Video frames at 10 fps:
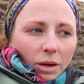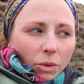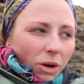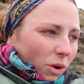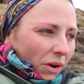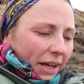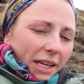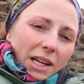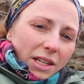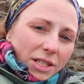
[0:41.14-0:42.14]
We're going
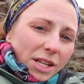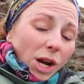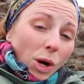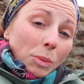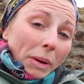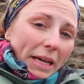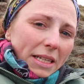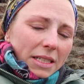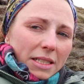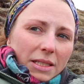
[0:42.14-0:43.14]
at a slow
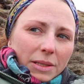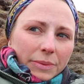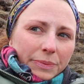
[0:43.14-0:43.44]
pace.